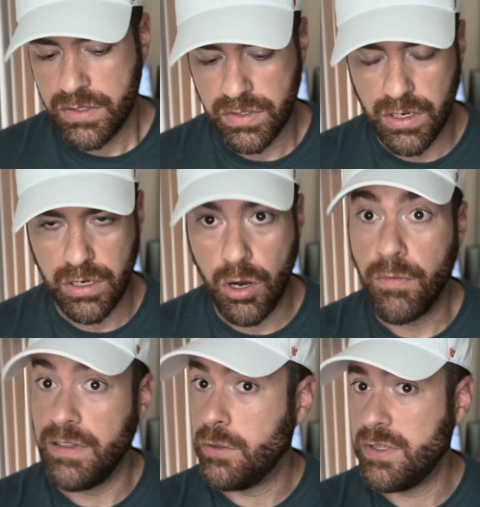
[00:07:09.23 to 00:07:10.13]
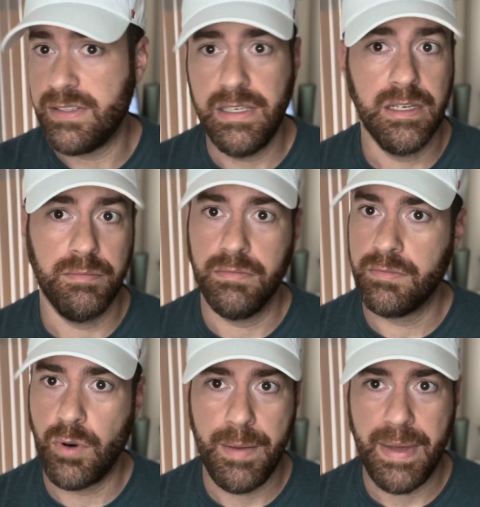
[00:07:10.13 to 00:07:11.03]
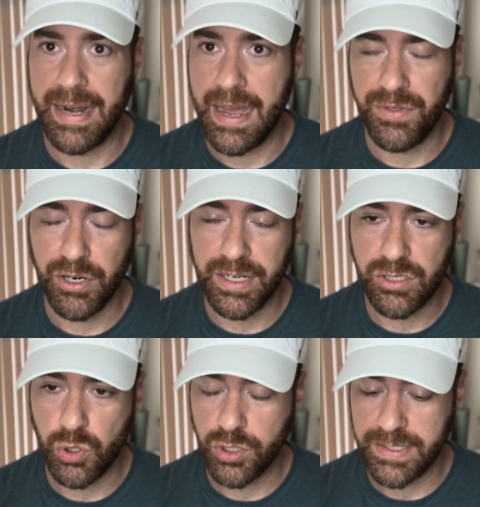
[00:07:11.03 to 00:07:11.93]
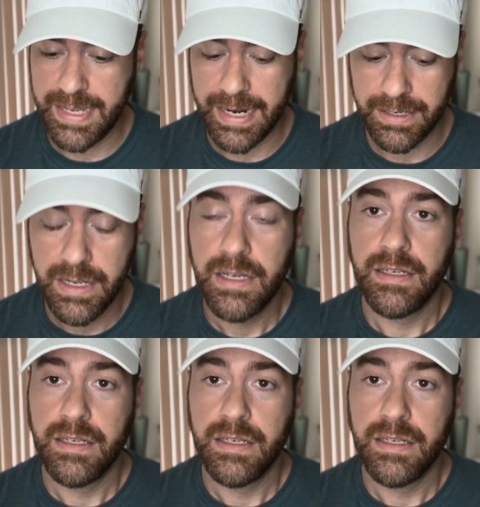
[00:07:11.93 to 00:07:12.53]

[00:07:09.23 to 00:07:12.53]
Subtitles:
So hopefully we see him right back out there against Georgia Tech,